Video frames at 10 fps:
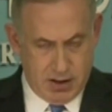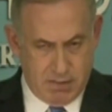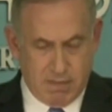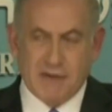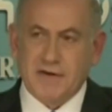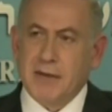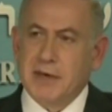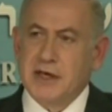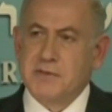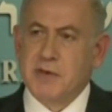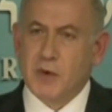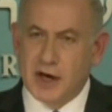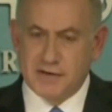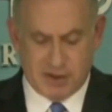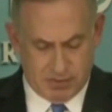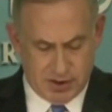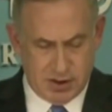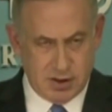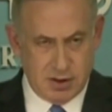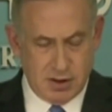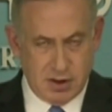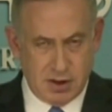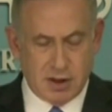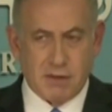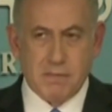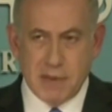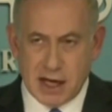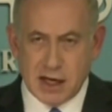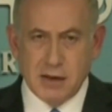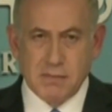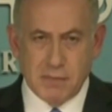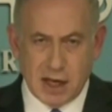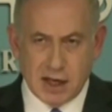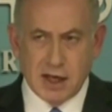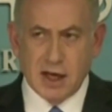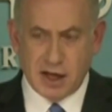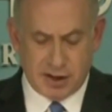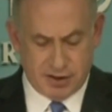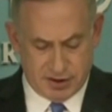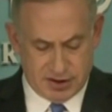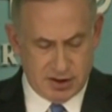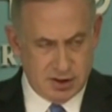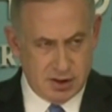My family has been one of them. There are many, many others.